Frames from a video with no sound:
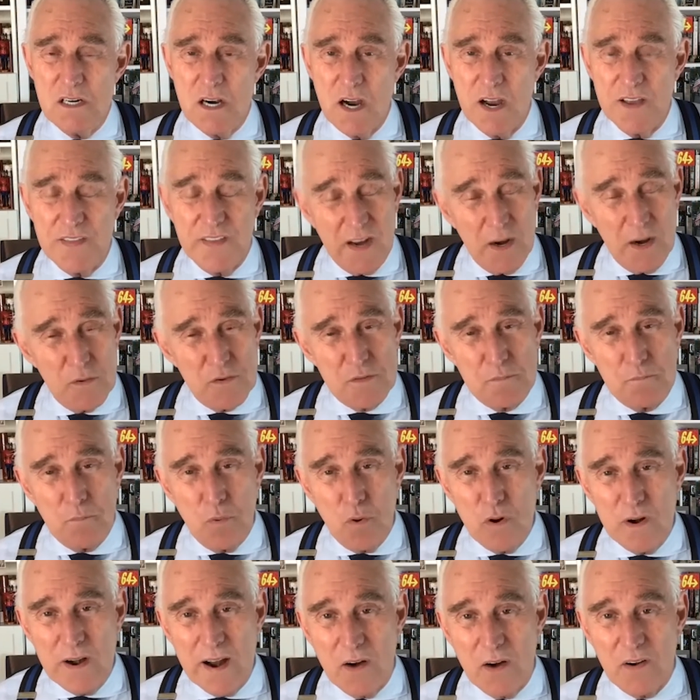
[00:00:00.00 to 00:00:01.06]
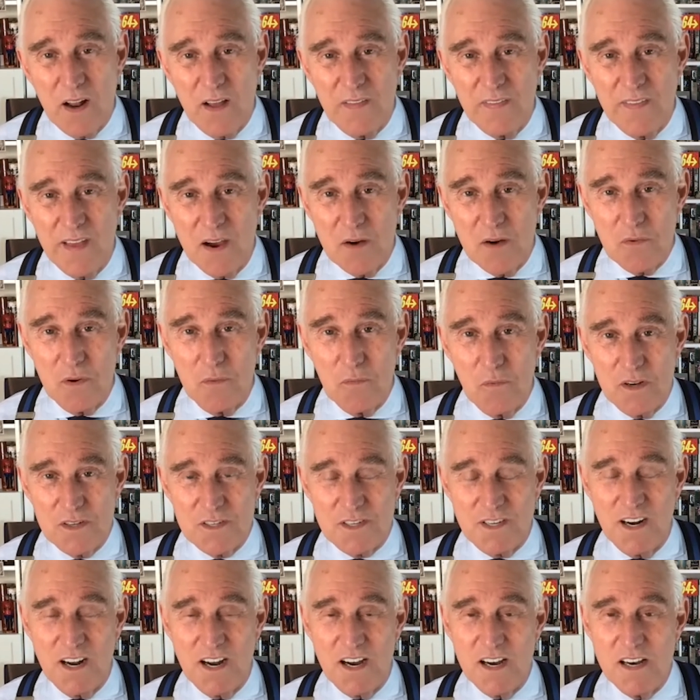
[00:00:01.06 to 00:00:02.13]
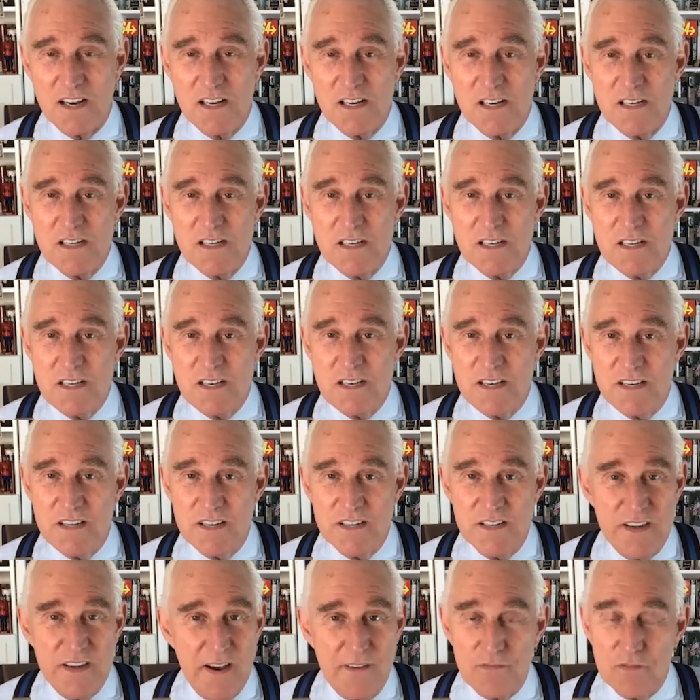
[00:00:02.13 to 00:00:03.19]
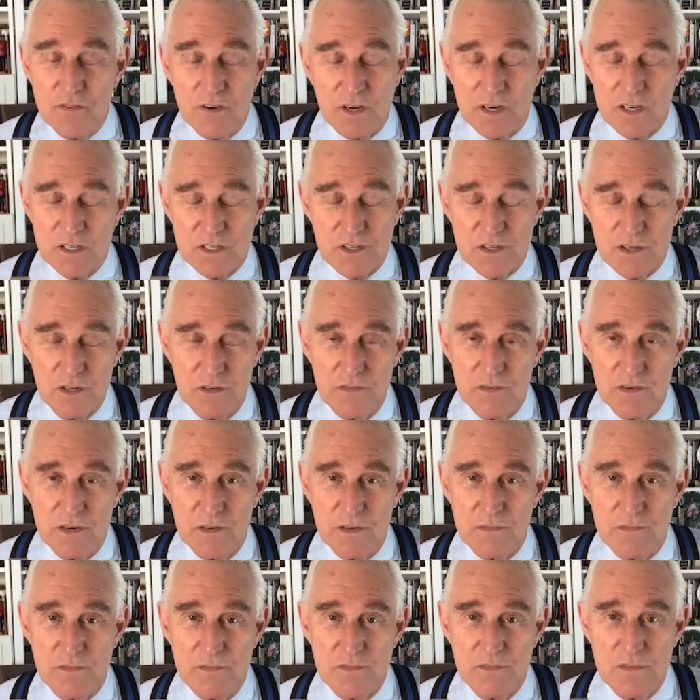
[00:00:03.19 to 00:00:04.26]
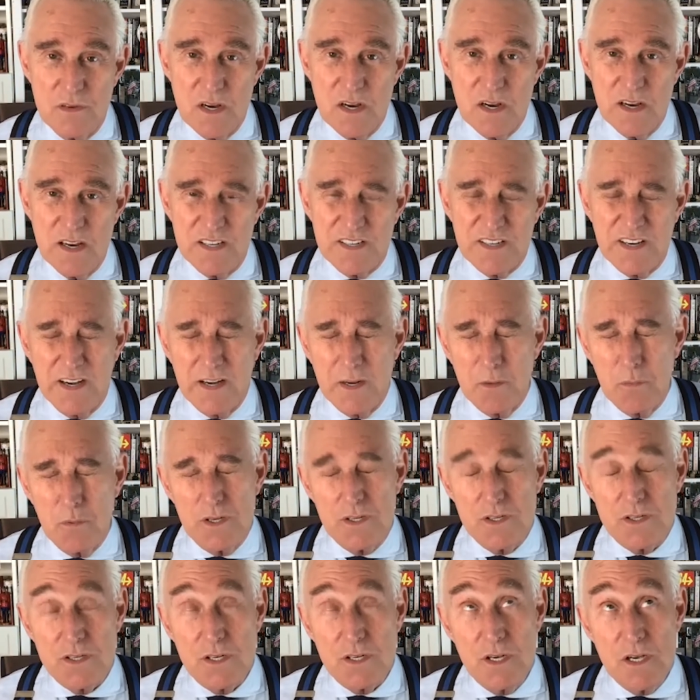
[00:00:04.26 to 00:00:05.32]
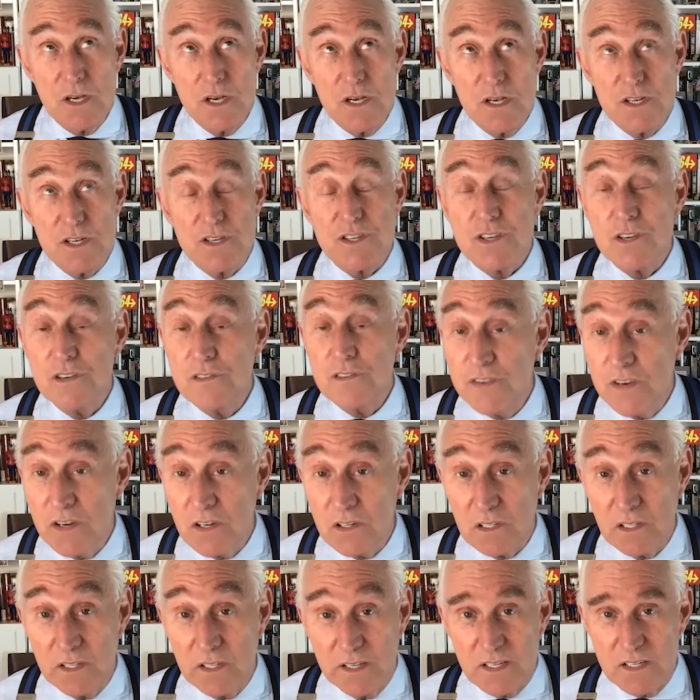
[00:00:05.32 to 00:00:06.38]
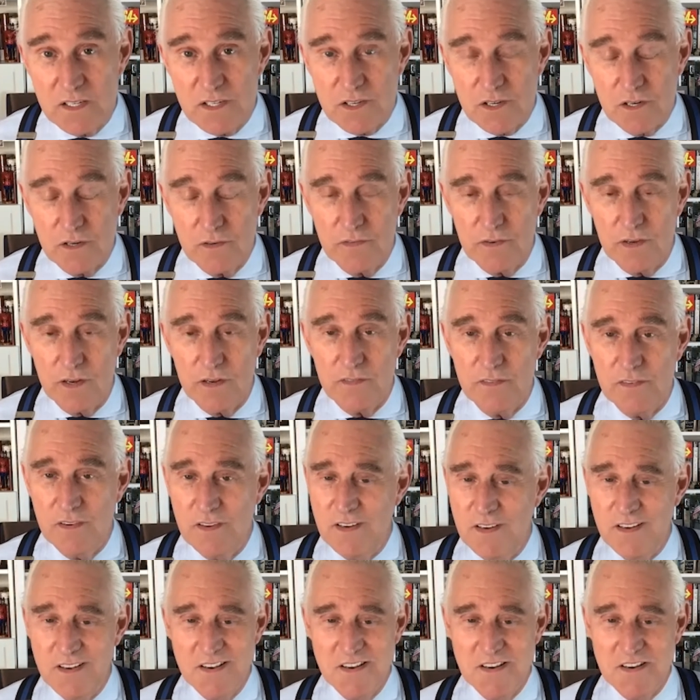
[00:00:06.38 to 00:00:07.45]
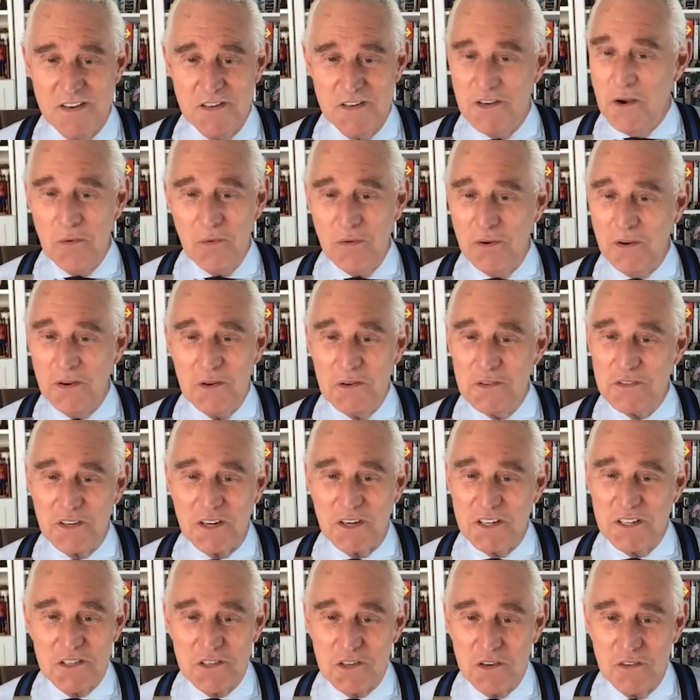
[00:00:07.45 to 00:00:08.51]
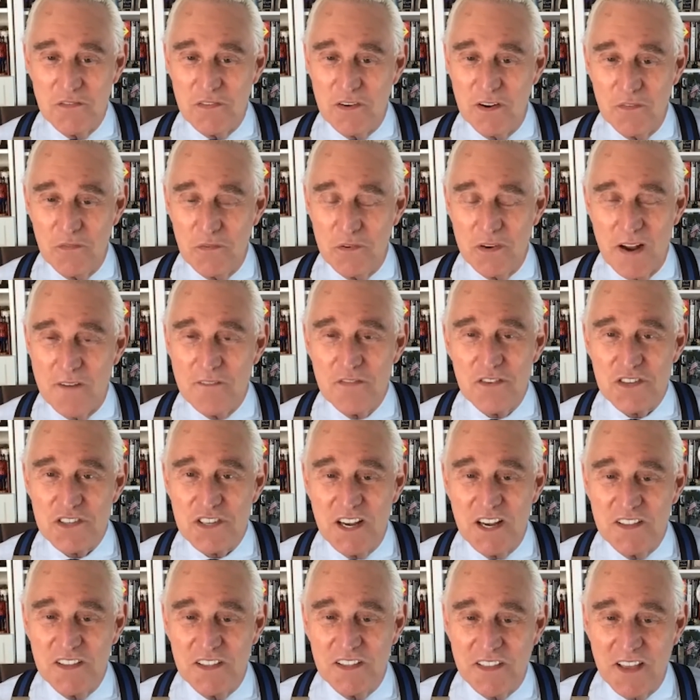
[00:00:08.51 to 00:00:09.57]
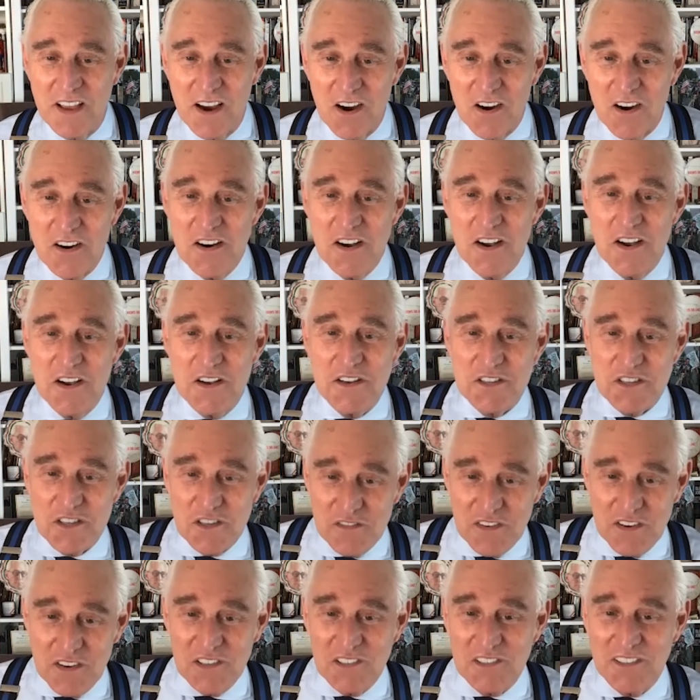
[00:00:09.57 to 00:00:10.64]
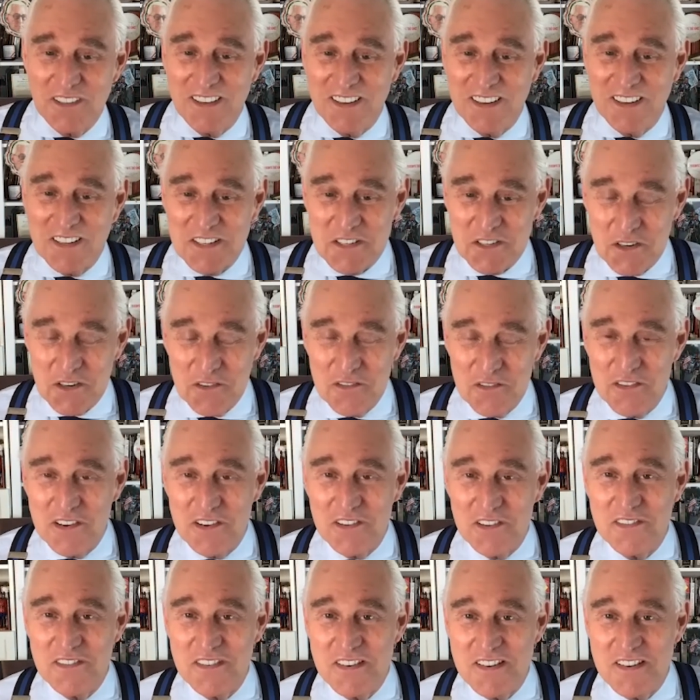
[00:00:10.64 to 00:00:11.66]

I think I was borne out on that one, wasn't I? Never a conservative. He said he was severely conservative. No one who's a conservative would ever say that they are severely conservative.